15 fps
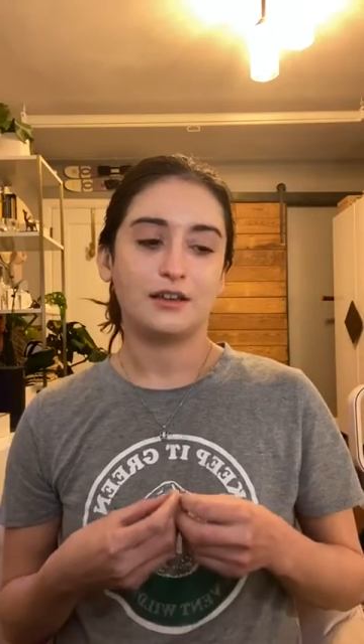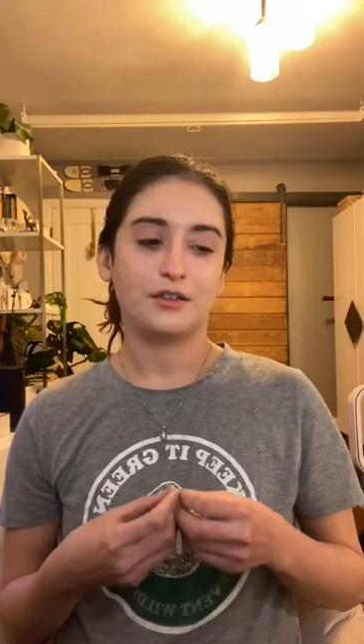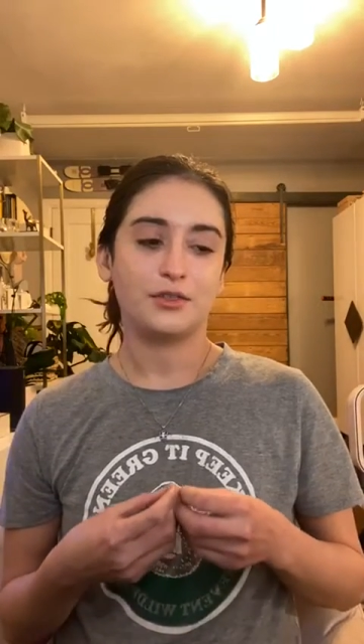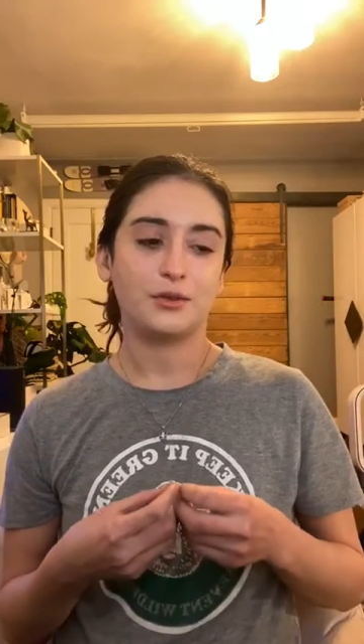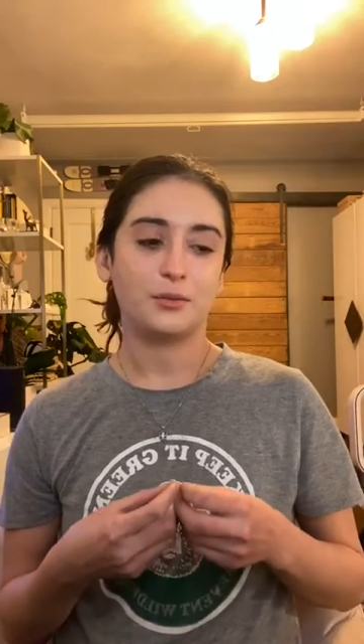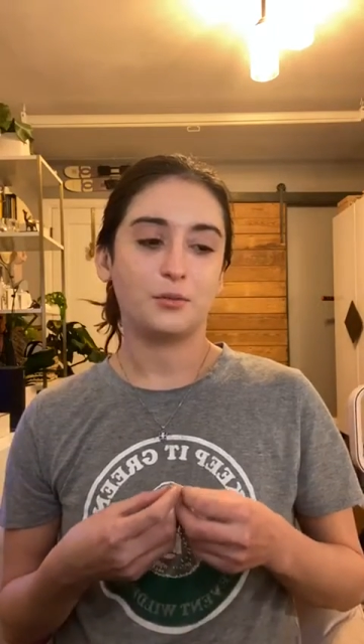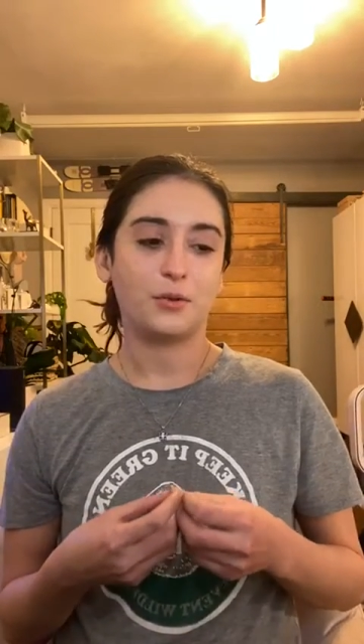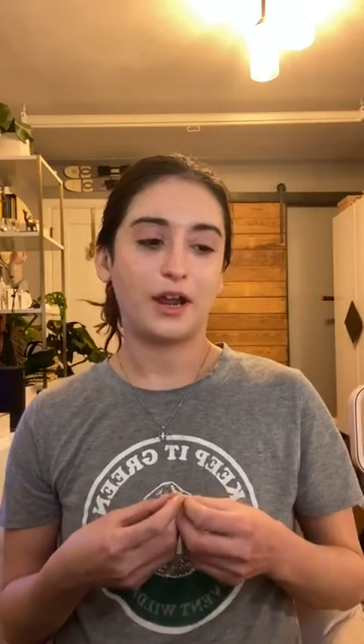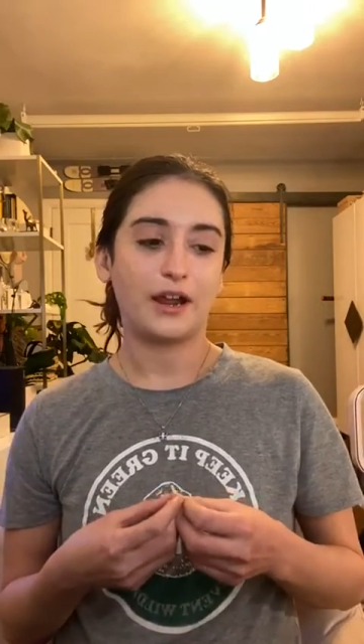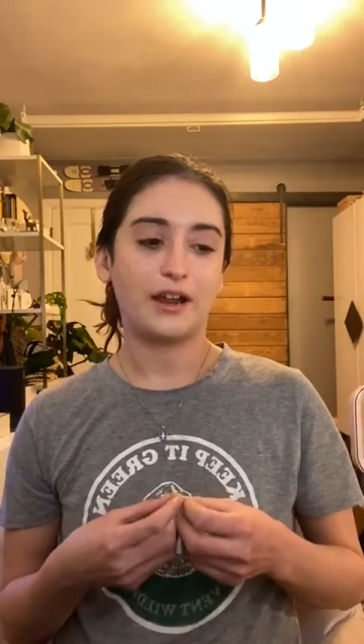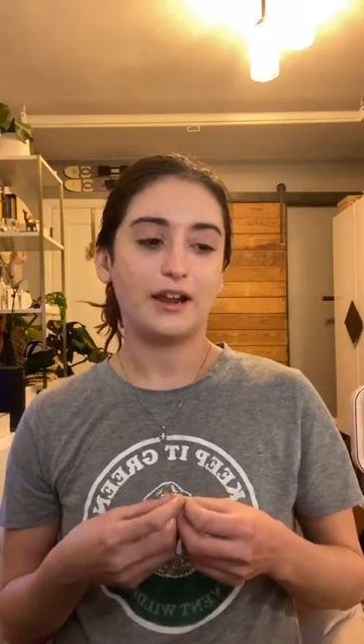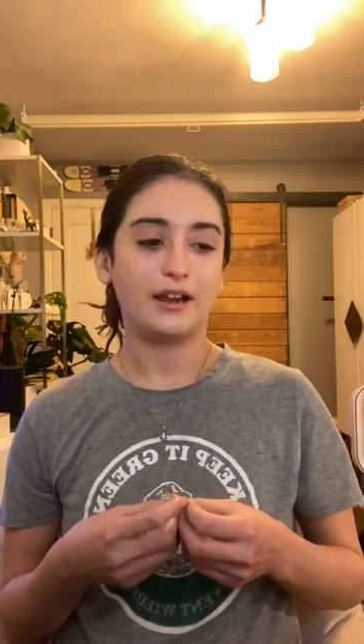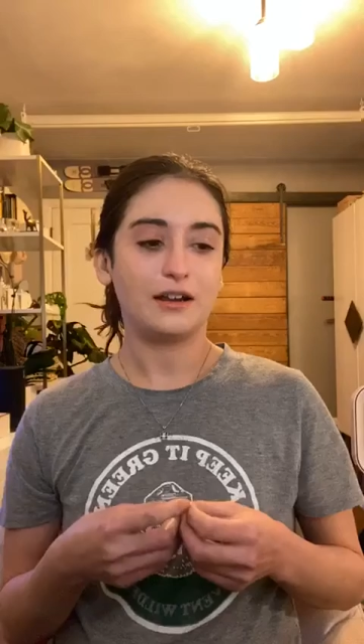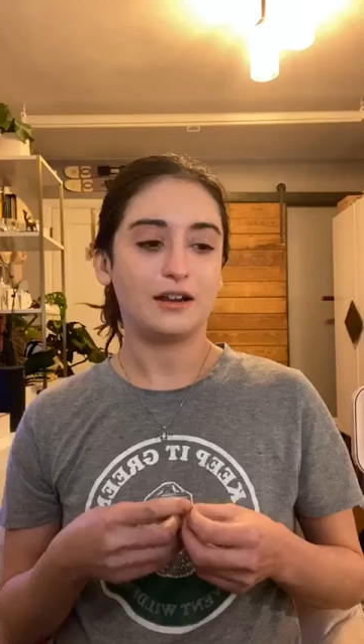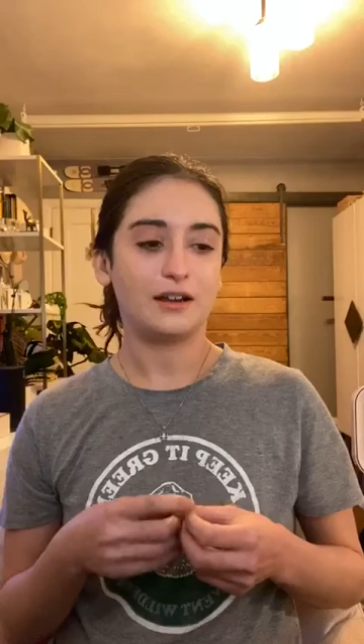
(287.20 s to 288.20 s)
the
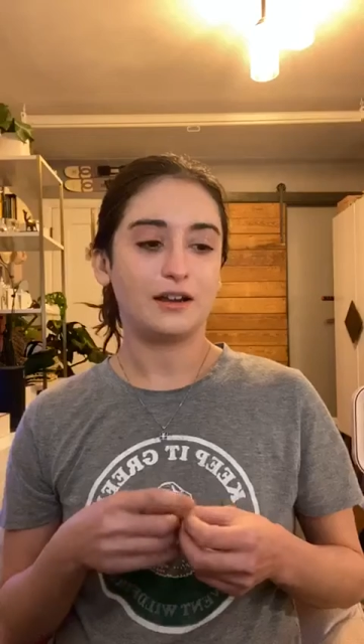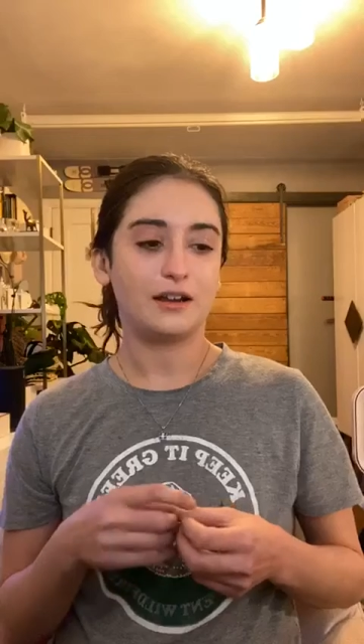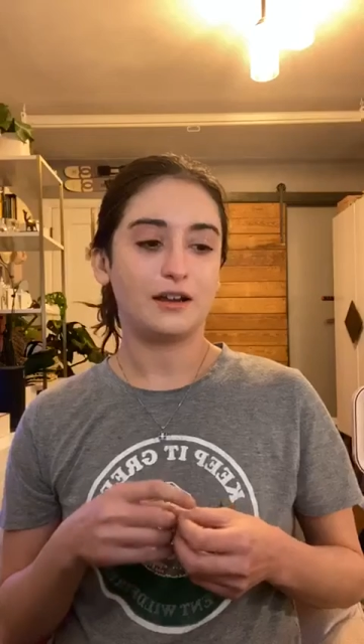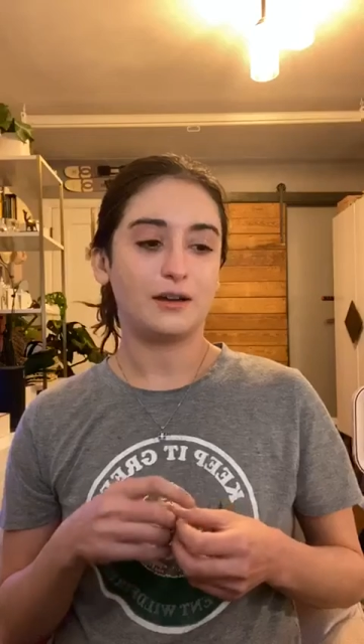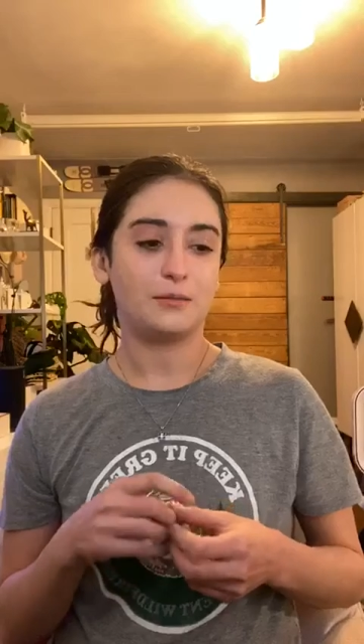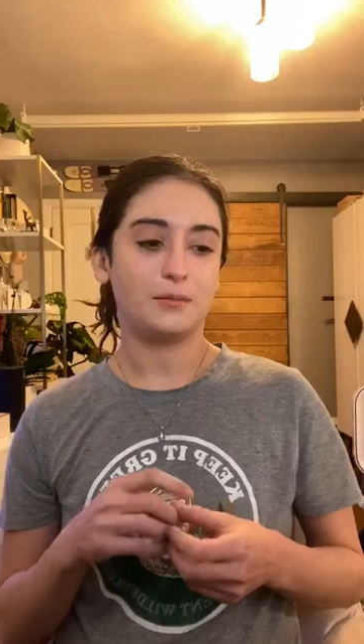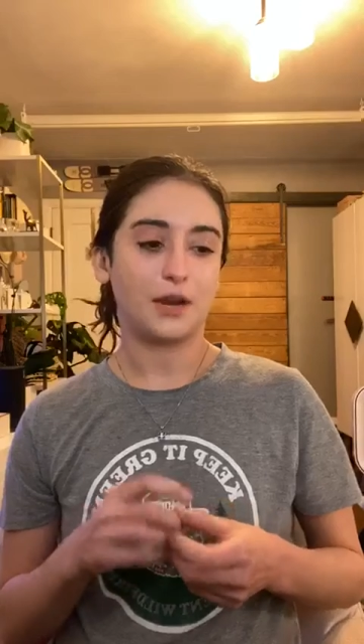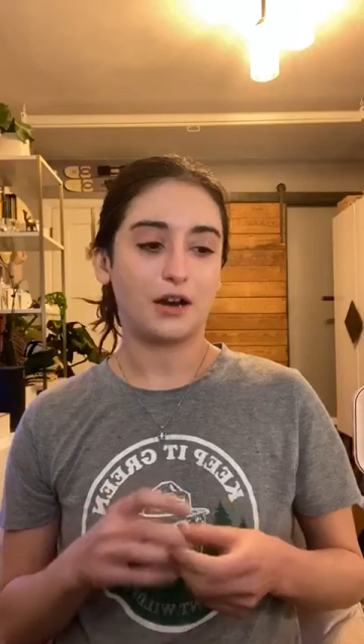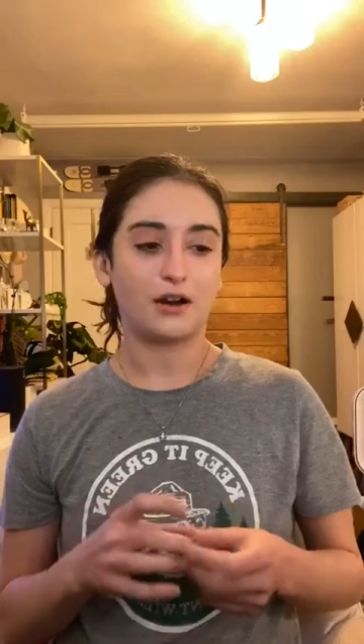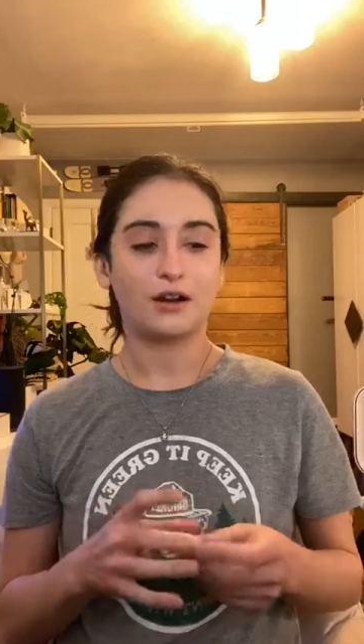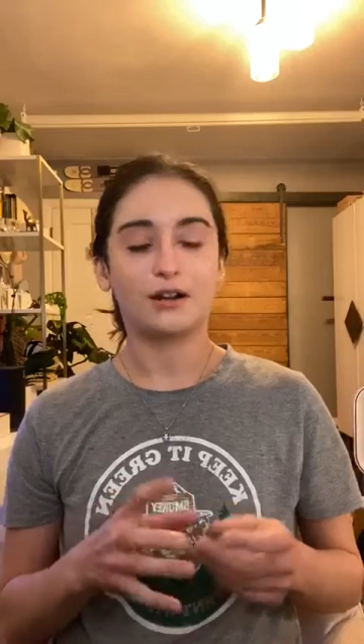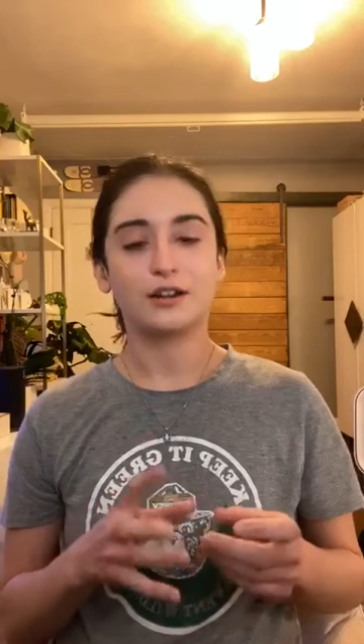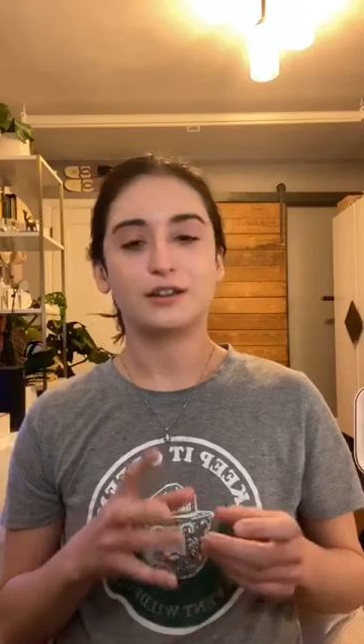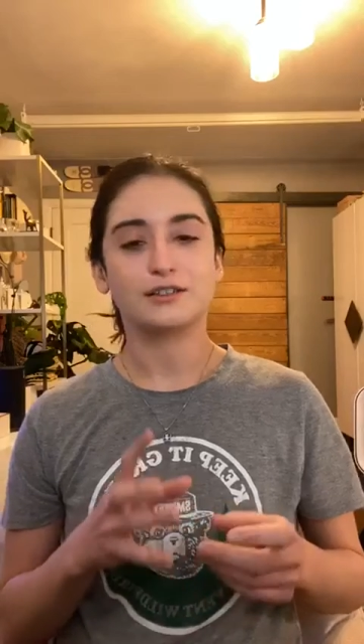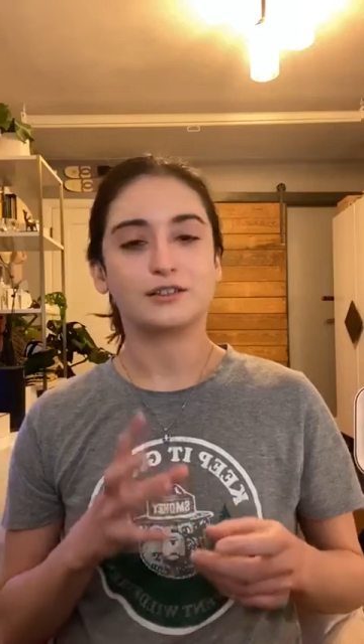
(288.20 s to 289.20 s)
way
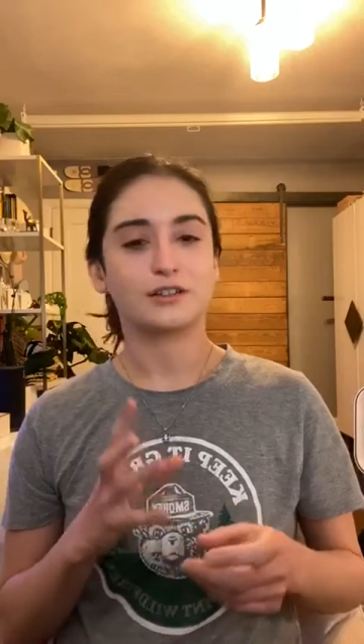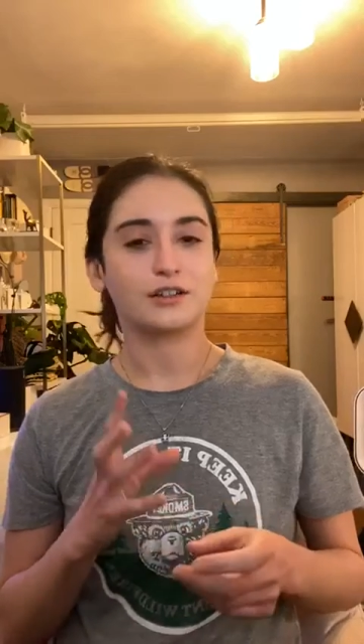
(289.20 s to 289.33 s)
America's